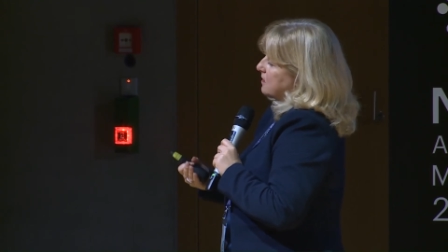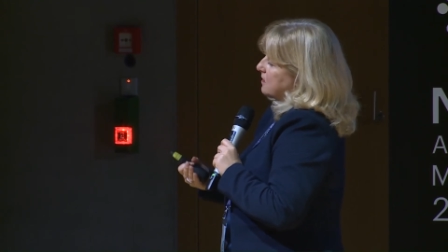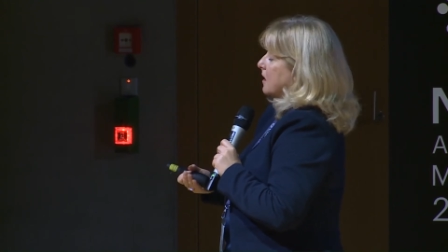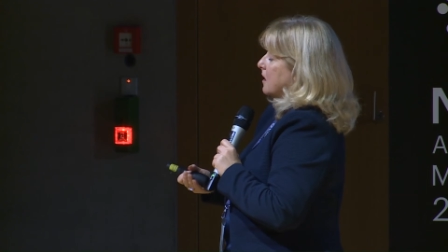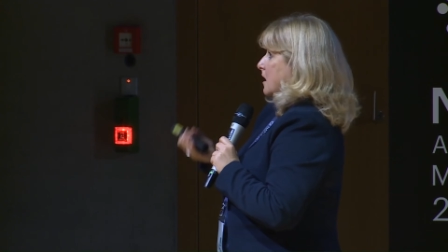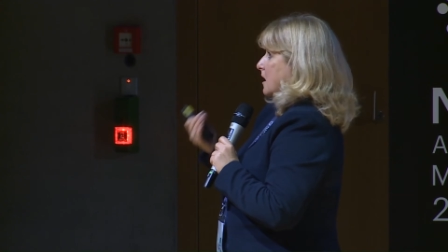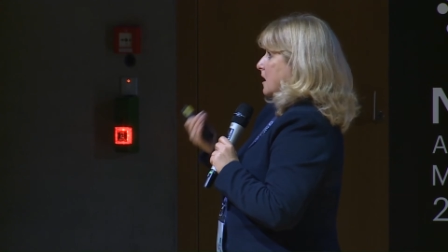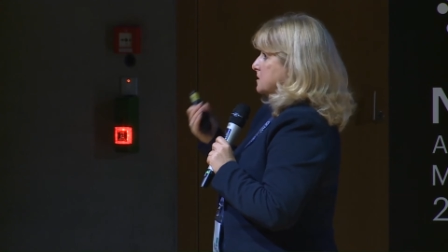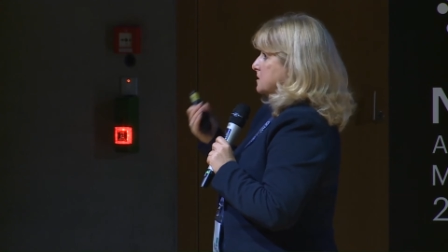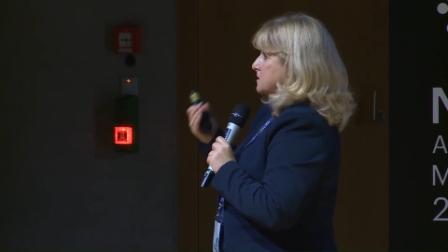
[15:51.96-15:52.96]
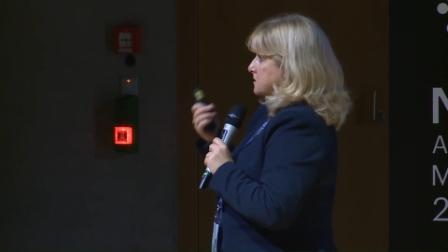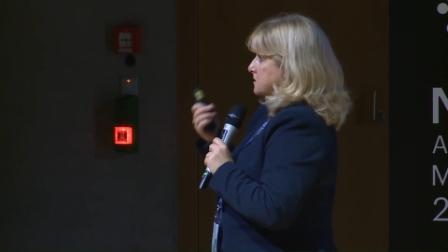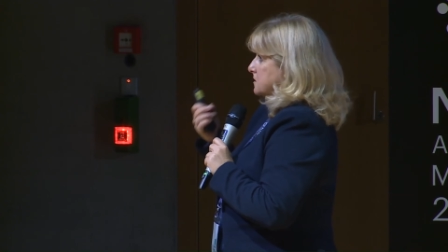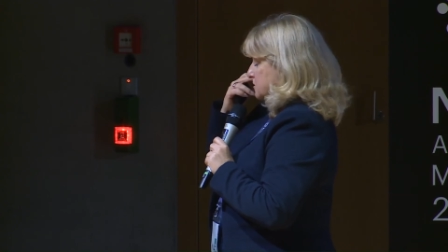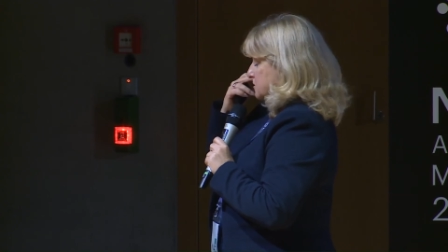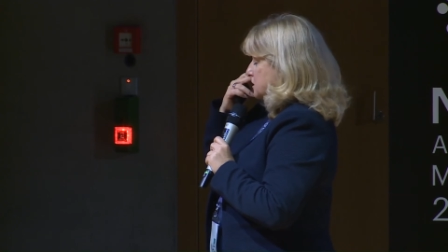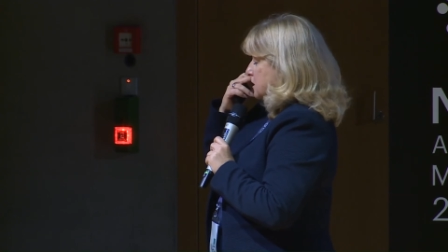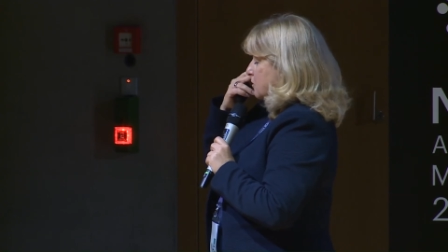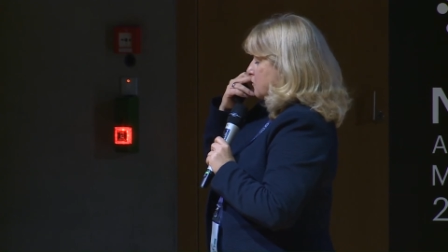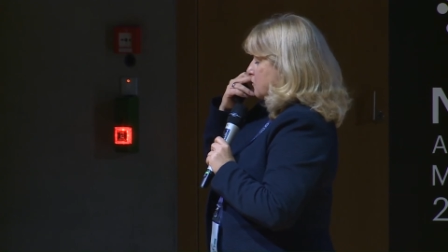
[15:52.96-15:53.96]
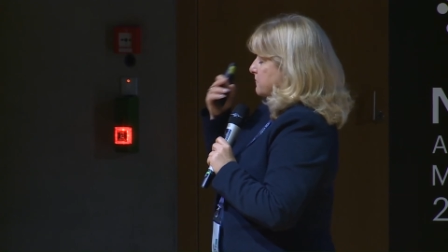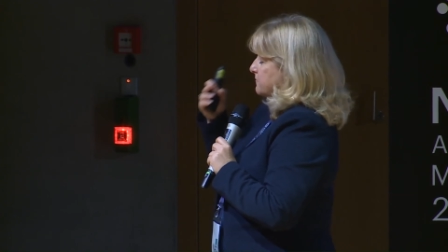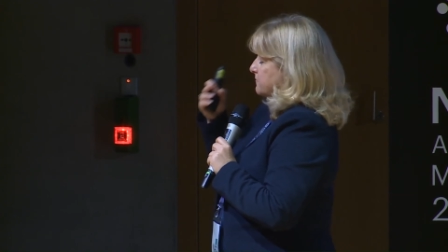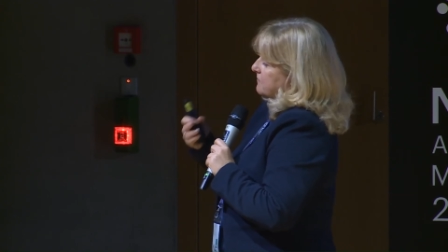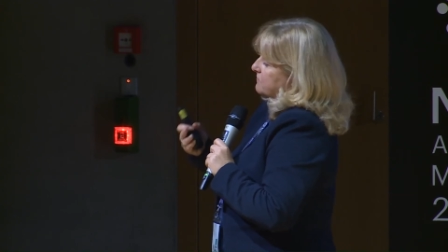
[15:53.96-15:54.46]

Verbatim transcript: why as, uh, as you saw, with